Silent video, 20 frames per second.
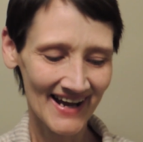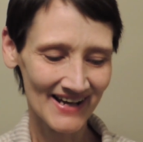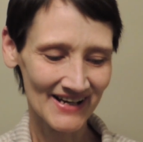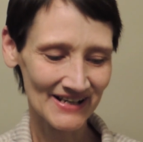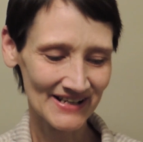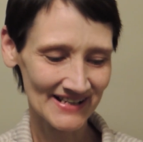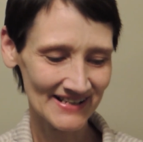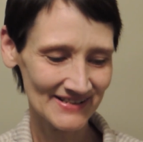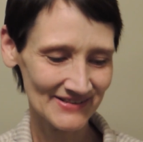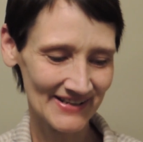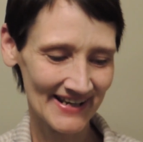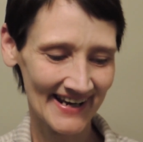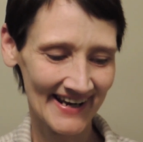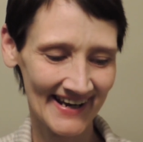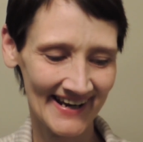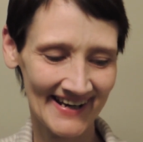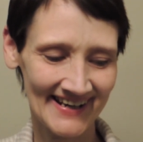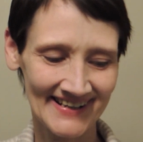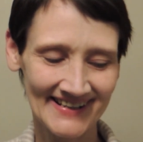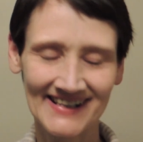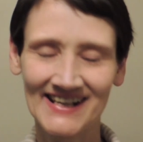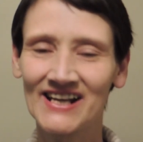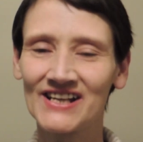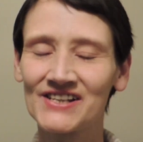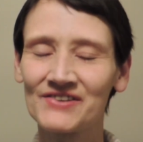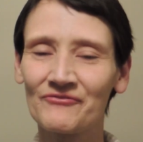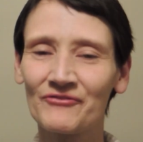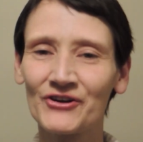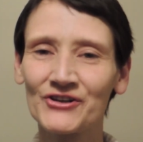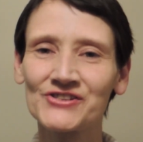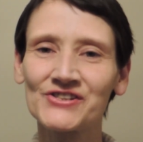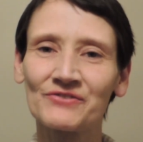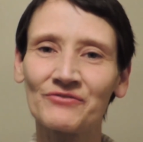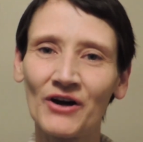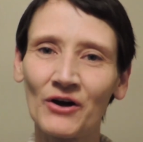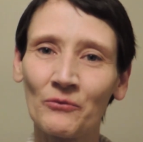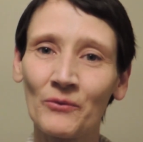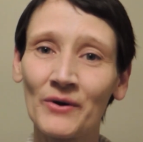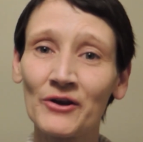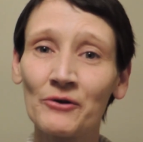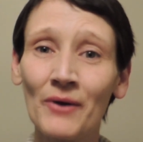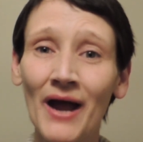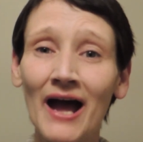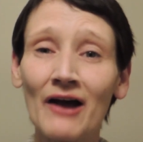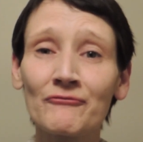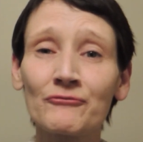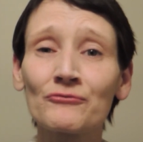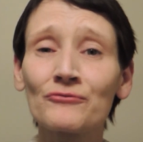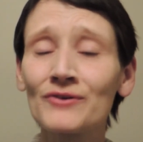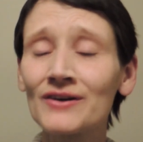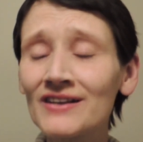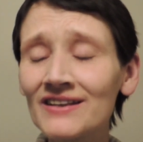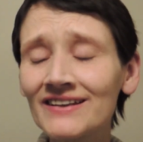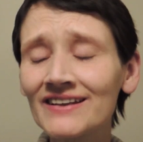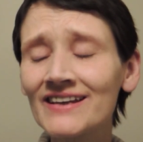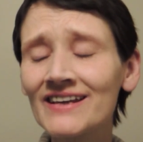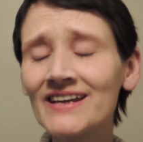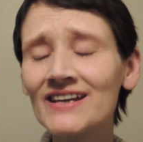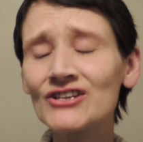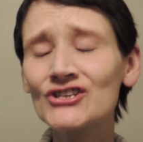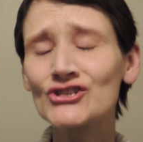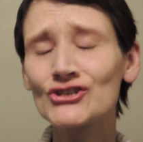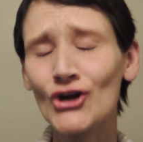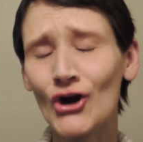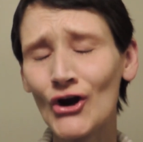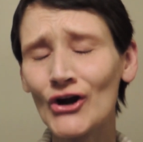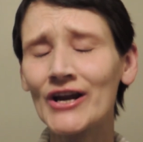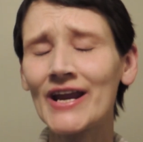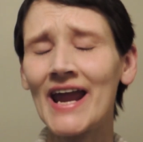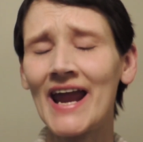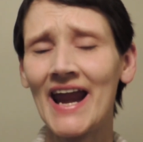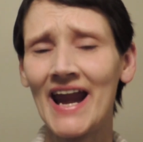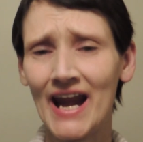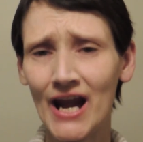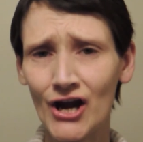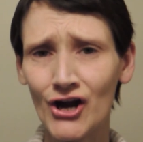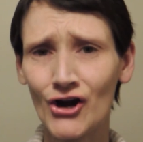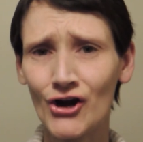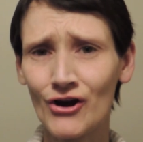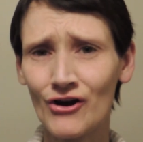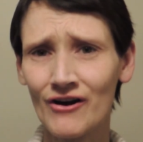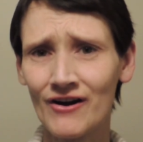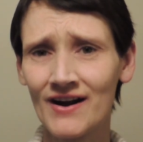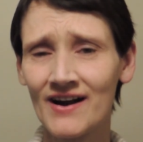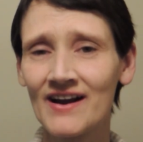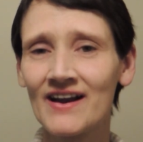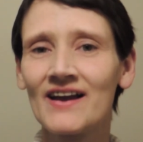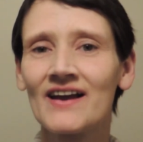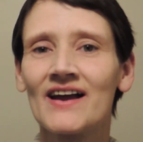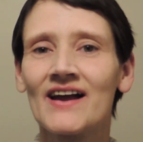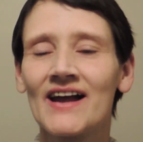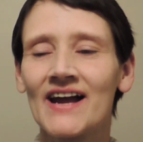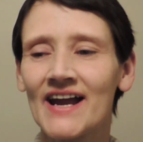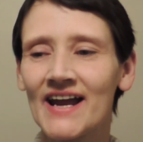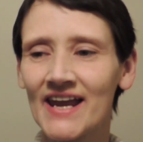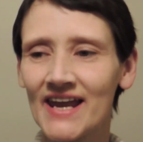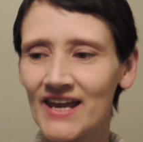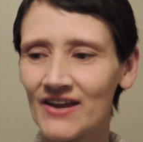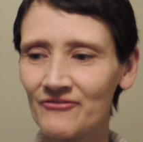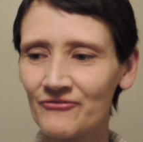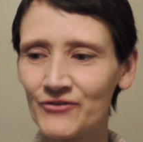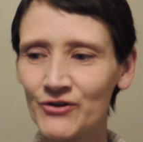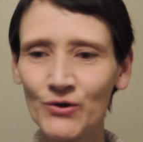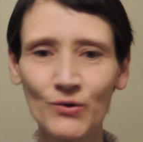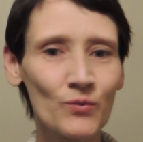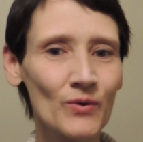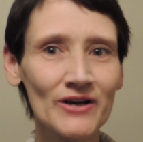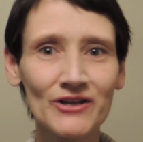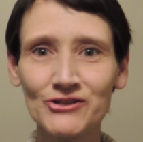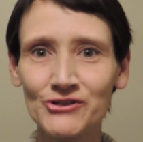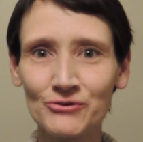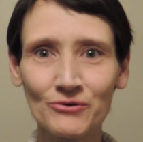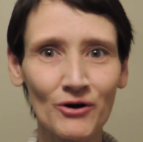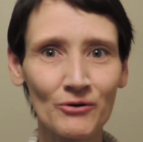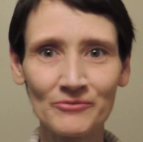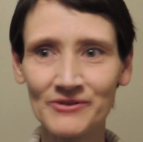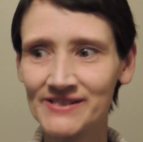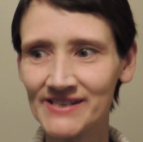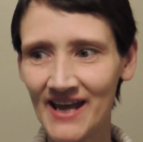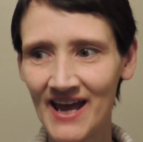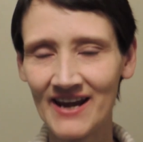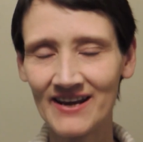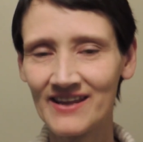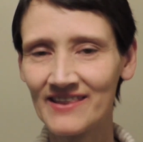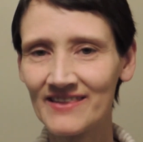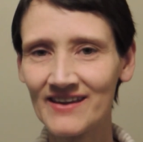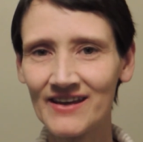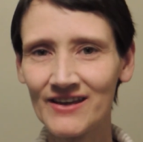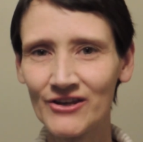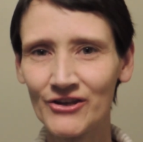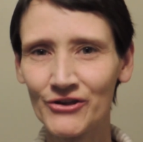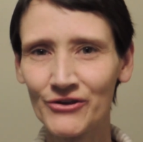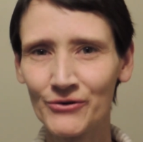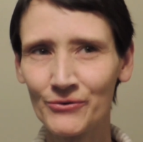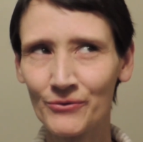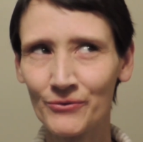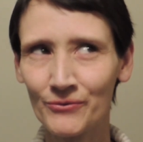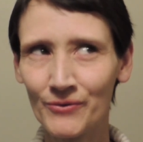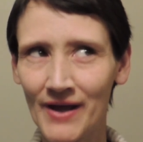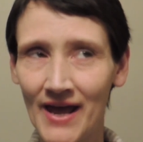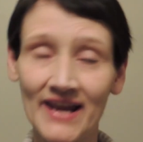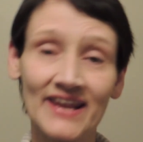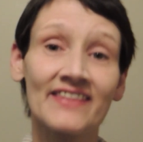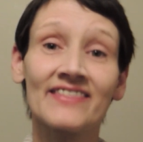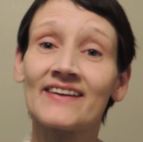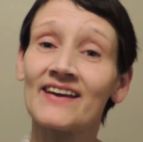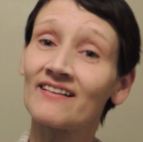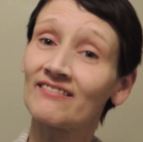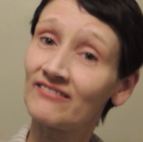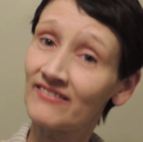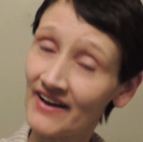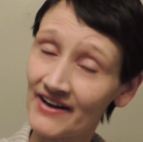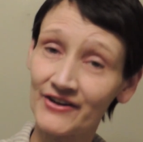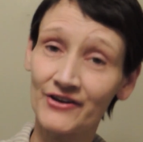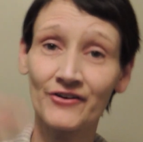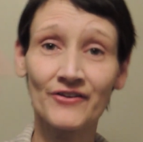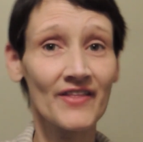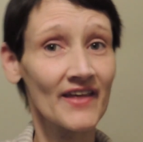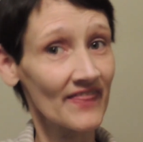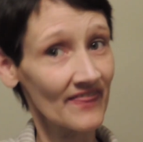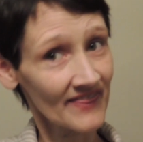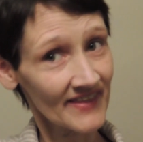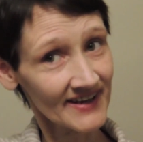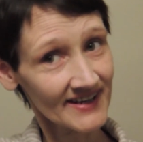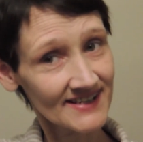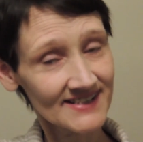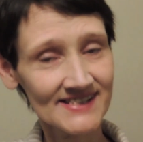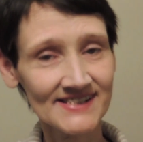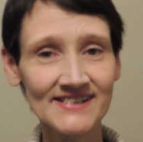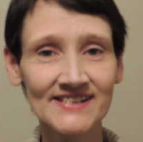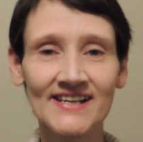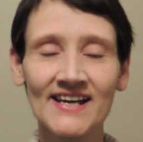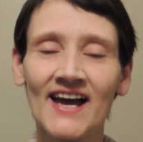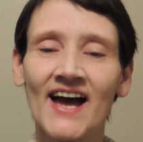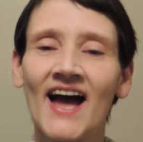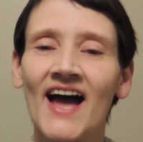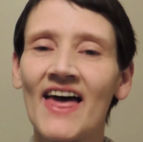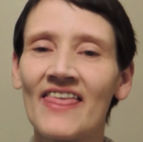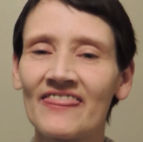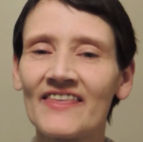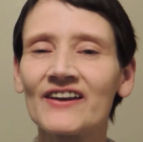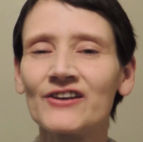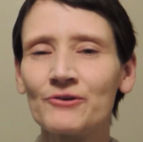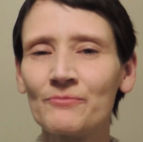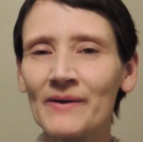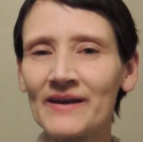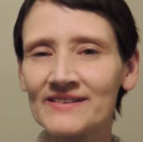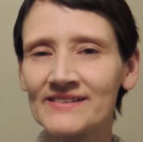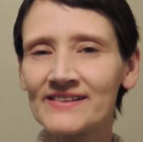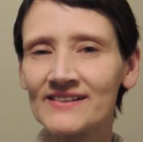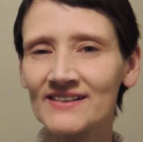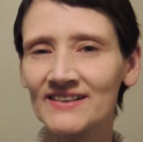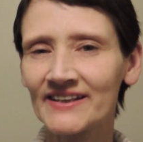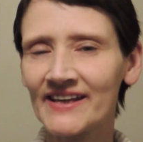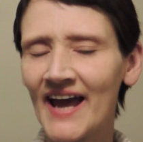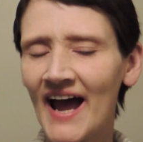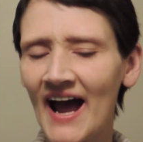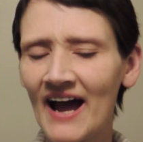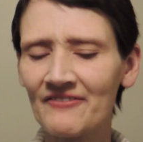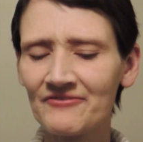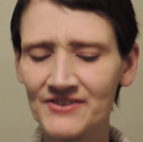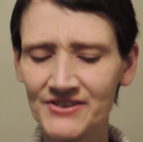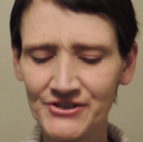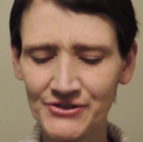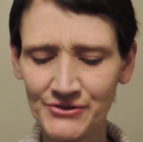Okay, first of all, when you have really dark hair, if you want to do almost anything, anything lighter than this, then you basically have